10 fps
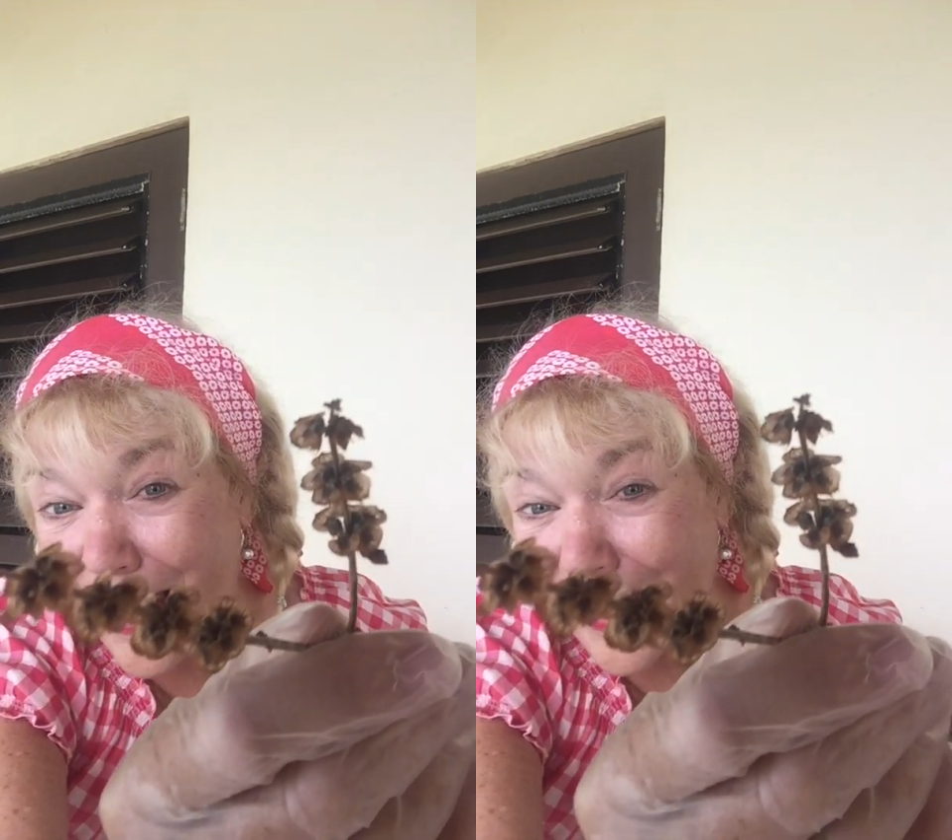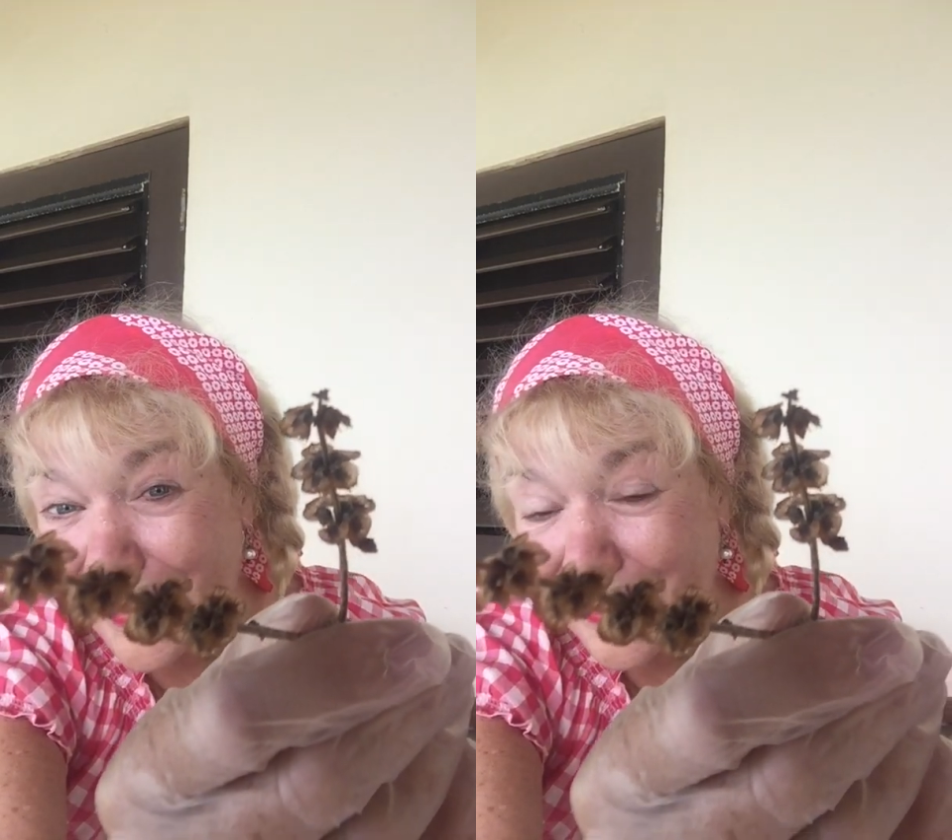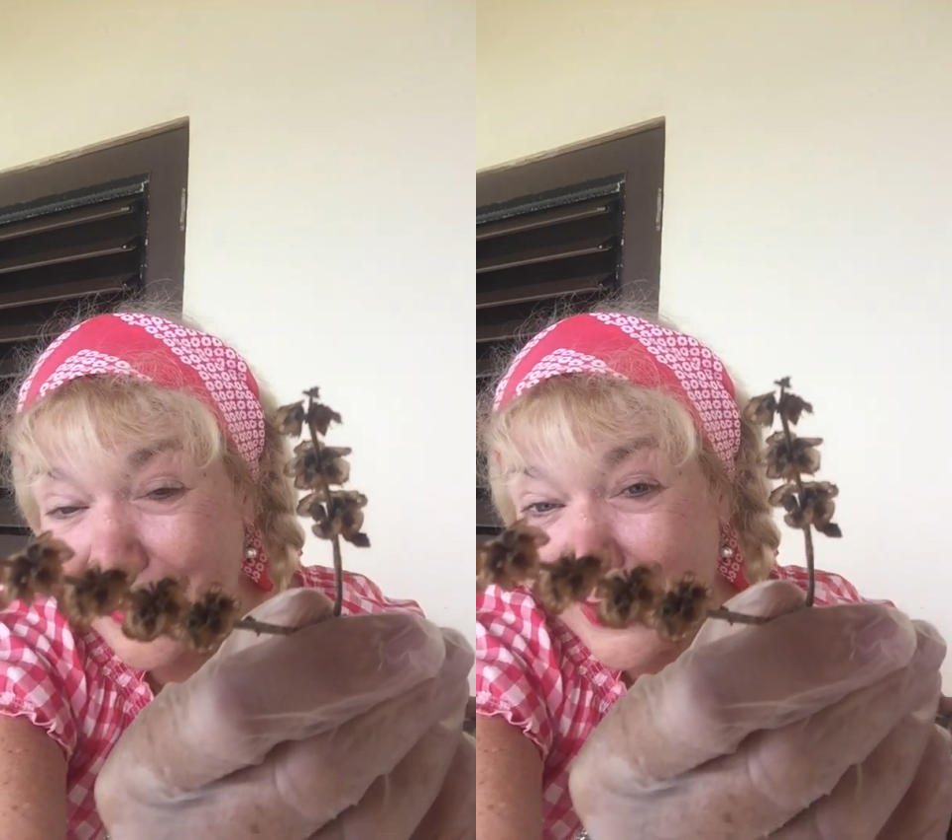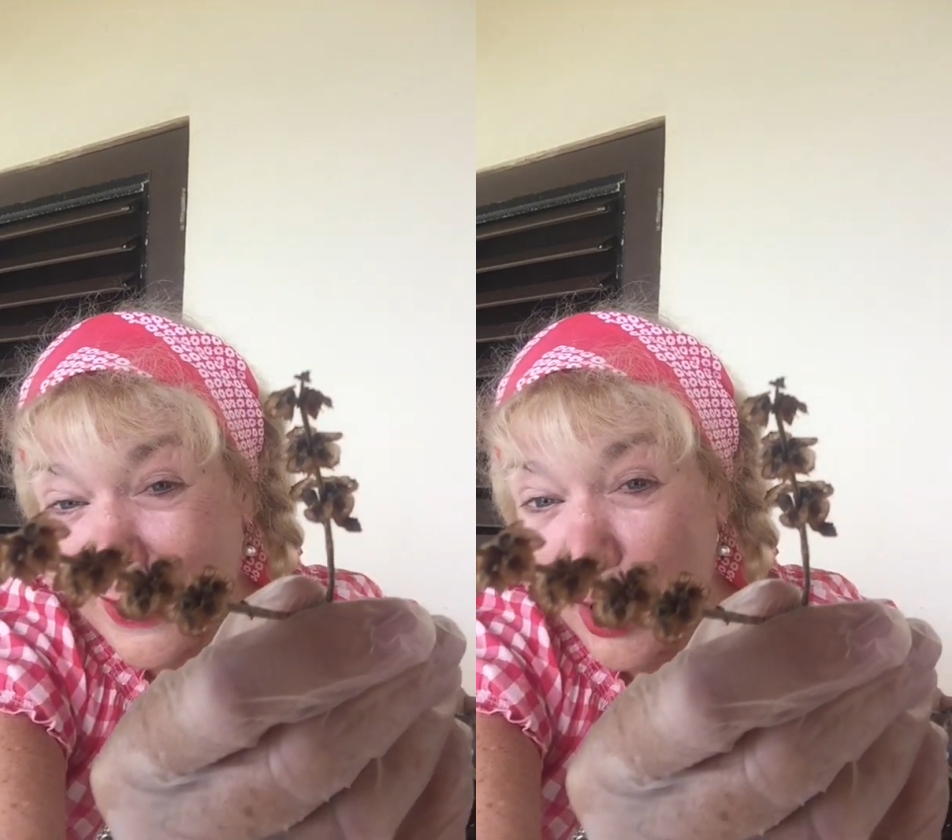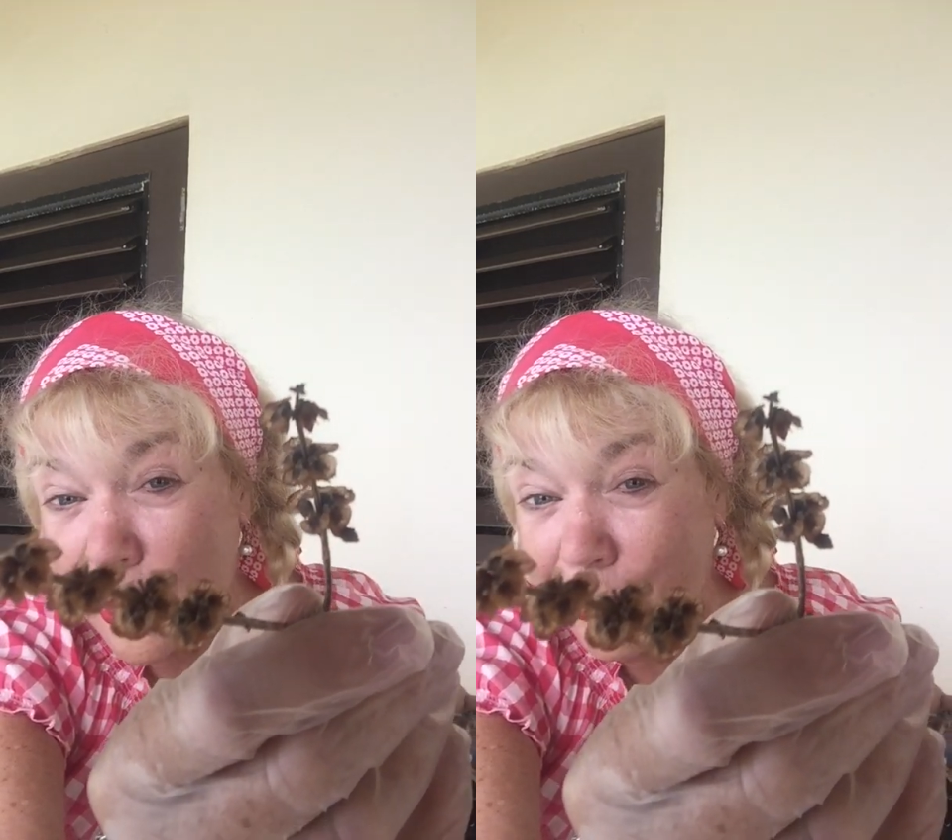I
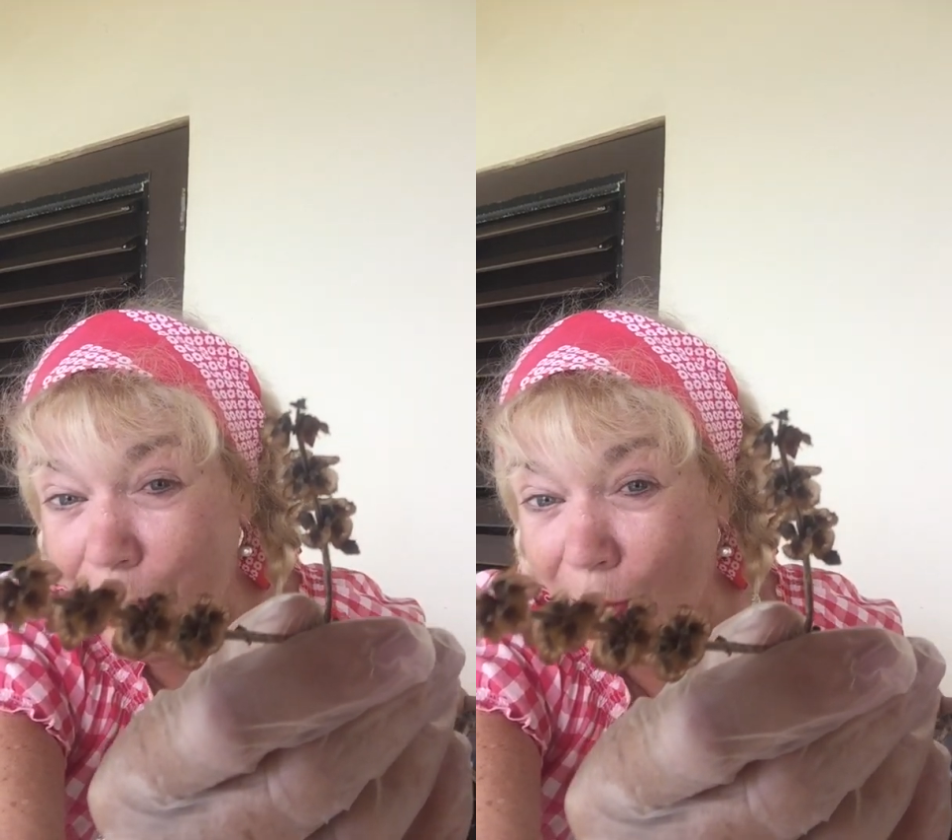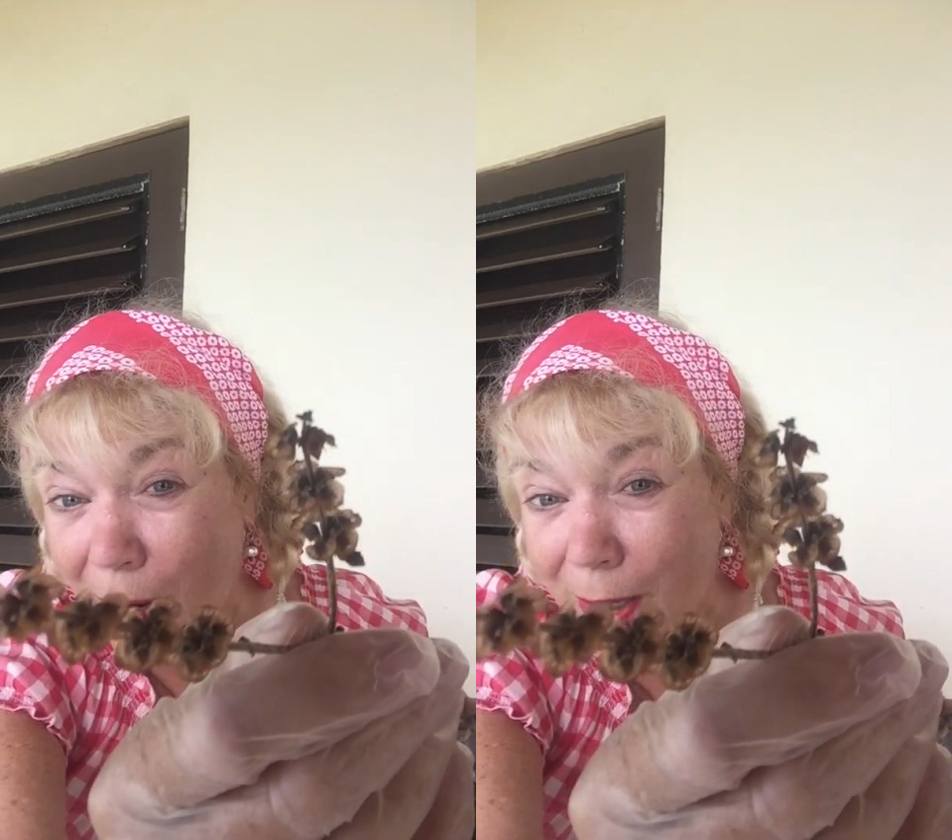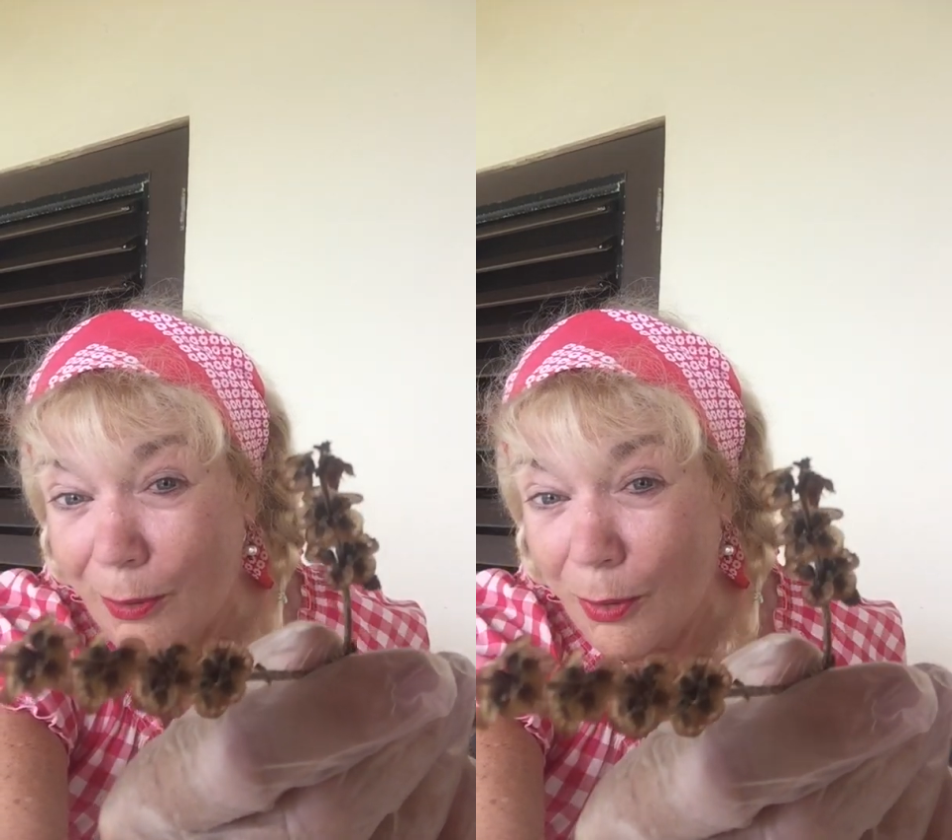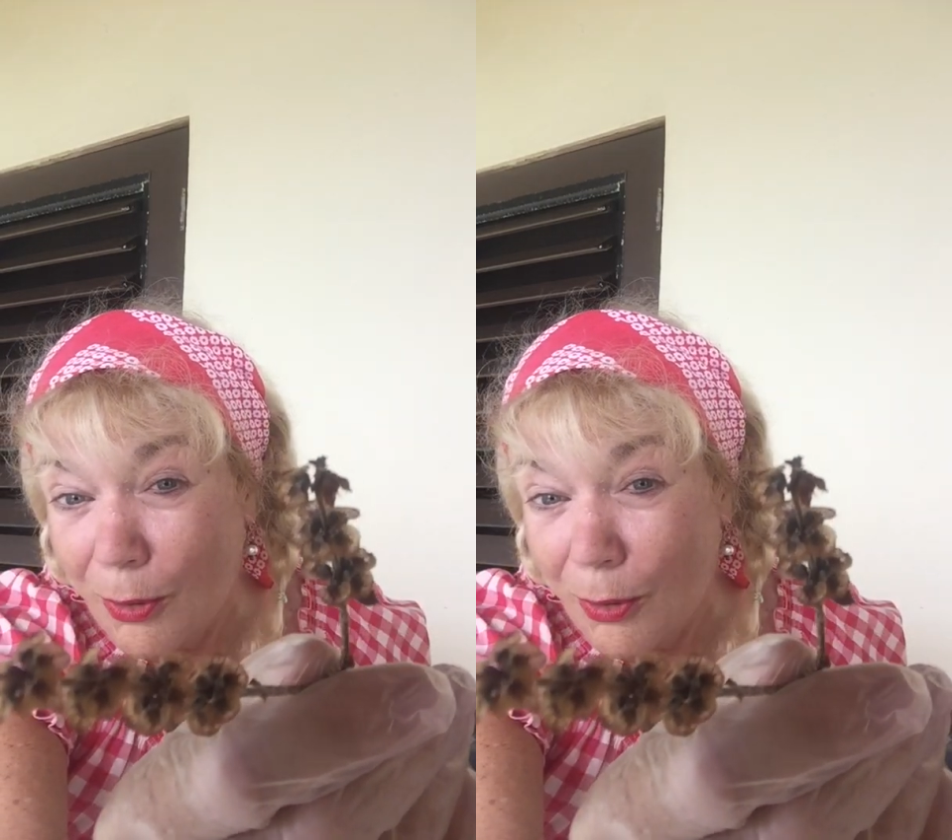thought